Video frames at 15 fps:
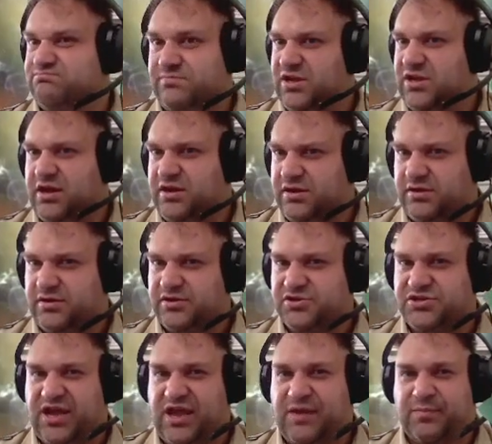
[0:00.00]
not in good
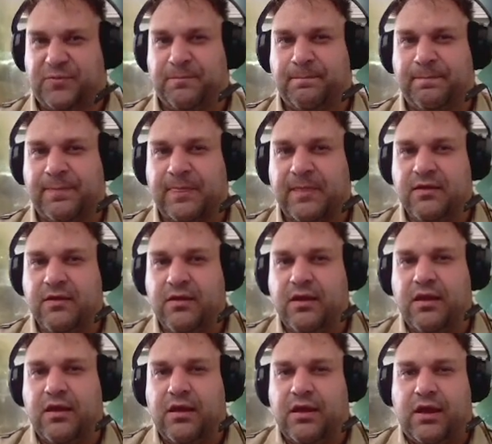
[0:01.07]
shape.
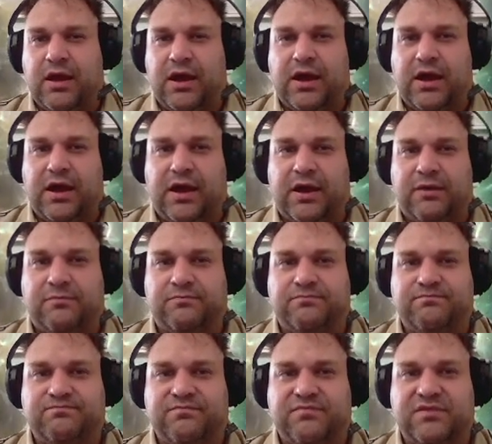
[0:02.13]
Um,
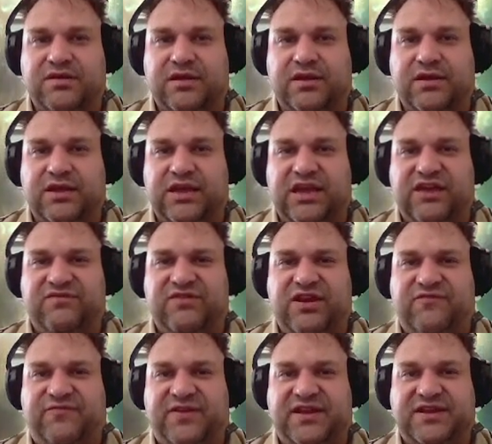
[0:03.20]
Even
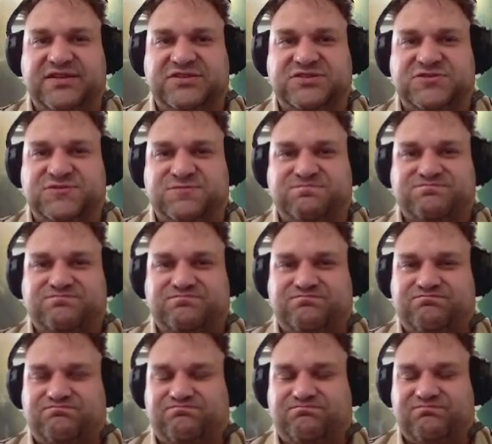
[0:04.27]
if it is
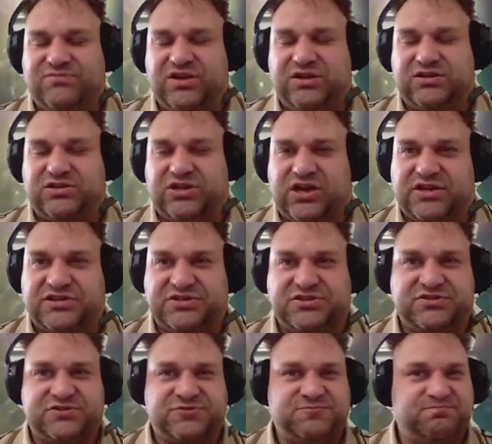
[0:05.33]

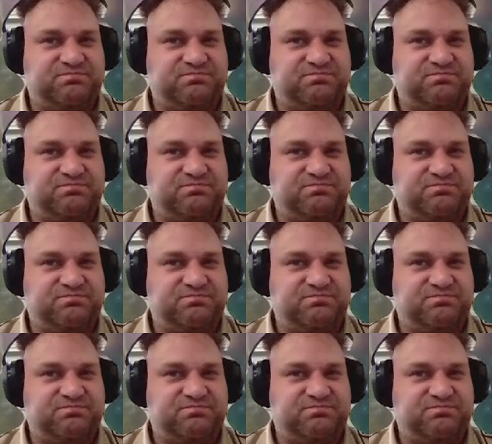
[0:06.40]
lost